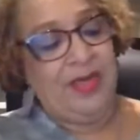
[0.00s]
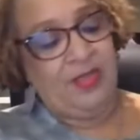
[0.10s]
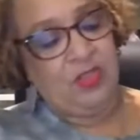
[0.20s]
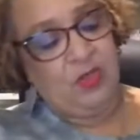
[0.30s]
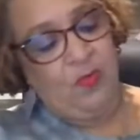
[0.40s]
we
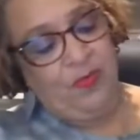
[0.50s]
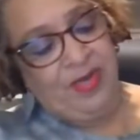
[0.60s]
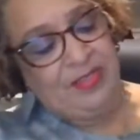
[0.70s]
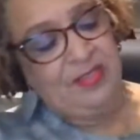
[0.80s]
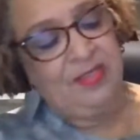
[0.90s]
got two
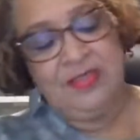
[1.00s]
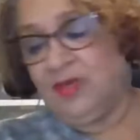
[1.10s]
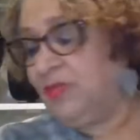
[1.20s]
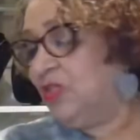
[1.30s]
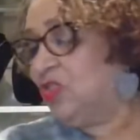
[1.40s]
bracelets.
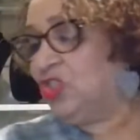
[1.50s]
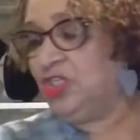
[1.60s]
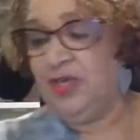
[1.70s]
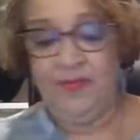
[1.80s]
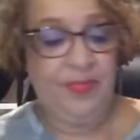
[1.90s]
I'm just
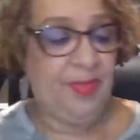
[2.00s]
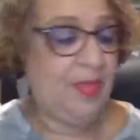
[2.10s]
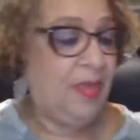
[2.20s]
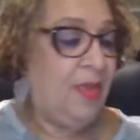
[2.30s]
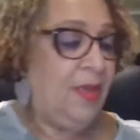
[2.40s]
gym.
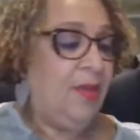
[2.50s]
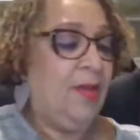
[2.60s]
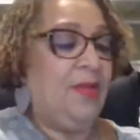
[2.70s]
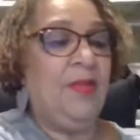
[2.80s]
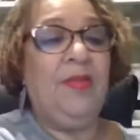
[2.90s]

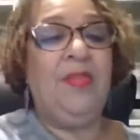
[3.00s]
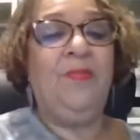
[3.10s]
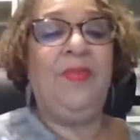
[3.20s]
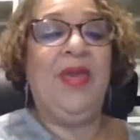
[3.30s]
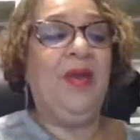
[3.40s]

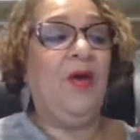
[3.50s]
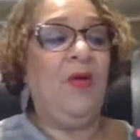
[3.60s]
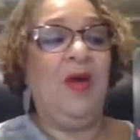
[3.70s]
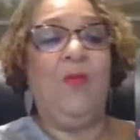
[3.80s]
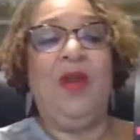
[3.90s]

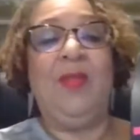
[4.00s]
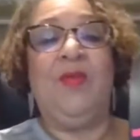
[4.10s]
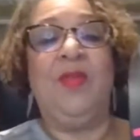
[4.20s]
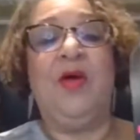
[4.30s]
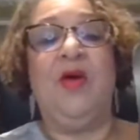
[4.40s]
Bango, I'm wearing.
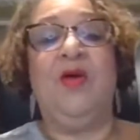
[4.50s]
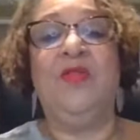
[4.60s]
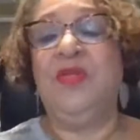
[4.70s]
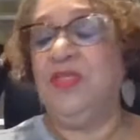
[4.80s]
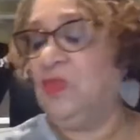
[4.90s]
I'm going to
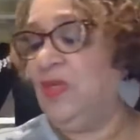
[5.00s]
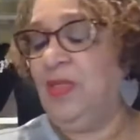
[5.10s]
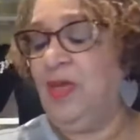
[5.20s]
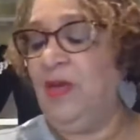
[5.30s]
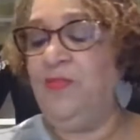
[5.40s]
hold this
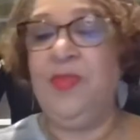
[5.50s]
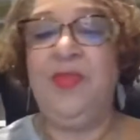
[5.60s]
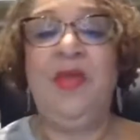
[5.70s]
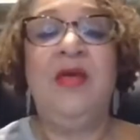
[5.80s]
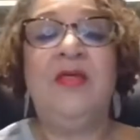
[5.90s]
one up.
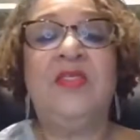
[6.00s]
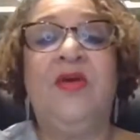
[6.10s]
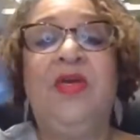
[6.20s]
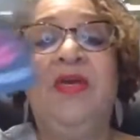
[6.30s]
So